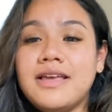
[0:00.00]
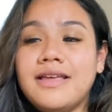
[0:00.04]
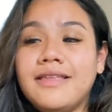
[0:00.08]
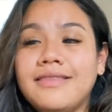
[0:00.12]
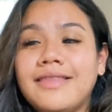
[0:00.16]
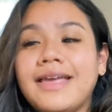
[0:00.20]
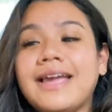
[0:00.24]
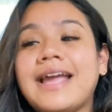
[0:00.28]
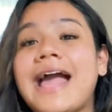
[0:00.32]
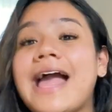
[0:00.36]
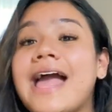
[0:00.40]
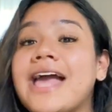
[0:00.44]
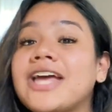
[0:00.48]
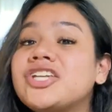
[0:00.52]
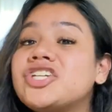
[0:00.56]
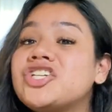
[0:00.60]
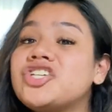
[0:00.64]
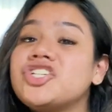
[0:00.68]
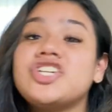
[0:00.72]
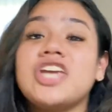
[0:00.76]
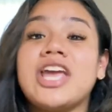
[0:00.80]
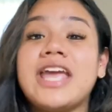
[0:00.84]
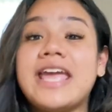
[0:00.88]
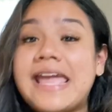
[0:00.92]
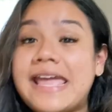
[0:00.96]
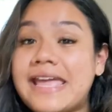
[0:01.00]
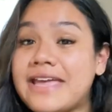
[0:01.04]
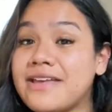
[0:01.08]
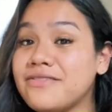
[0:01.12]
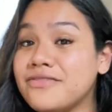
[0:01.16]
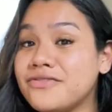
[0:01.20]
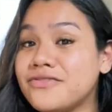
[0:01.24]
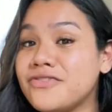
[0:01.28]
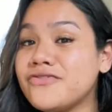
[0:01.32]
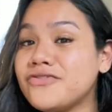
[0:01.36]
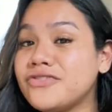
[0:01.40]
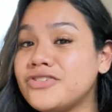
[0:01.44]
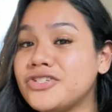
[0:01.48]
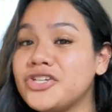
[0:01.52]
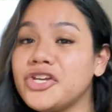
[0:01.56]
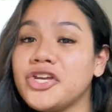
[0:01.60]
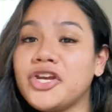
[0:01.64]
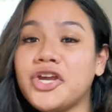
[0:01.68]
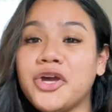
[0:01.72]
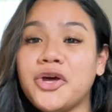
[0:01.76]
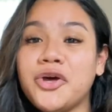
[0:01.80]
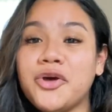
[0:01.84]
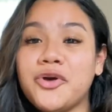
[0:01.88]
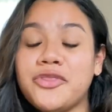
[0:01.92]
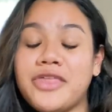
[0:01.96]
Like, I had shaved, you
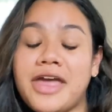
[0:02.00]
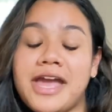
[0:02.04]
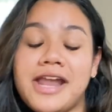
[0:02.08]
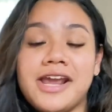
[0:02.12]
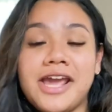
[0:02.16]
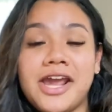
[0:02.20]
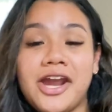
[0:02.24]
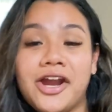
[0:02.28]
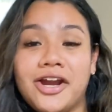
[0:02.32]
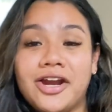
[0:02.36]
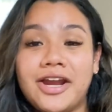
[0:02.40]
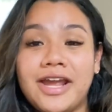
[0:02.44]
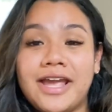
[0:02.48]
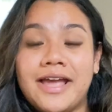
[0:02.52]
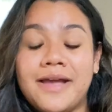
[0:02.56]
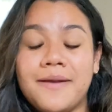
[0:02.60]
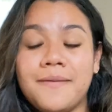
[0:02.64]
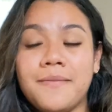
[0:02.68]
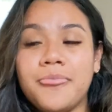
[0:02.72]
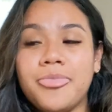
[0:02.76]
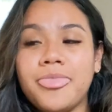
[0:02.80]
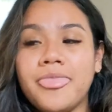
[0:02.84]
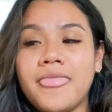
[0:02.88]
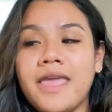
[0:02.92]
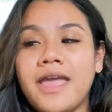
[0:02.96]
know, that area.